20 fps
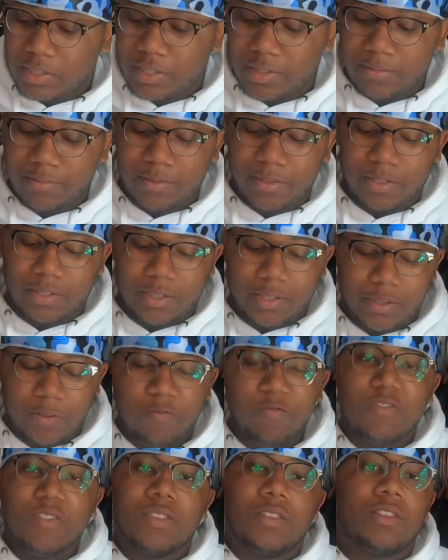up. Okay.
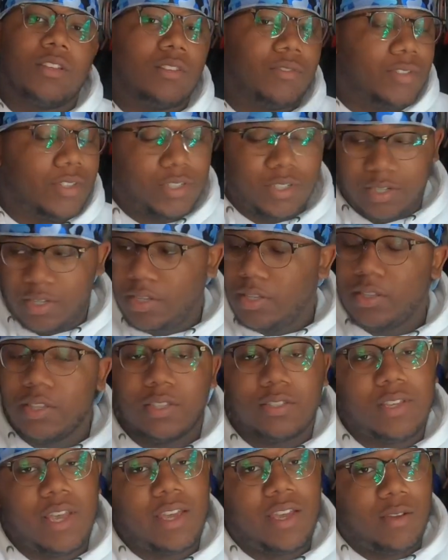
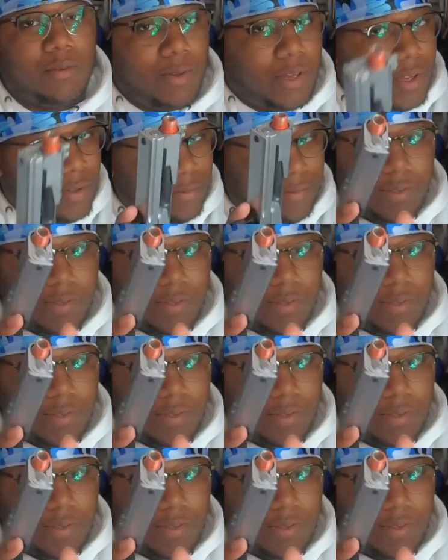The second way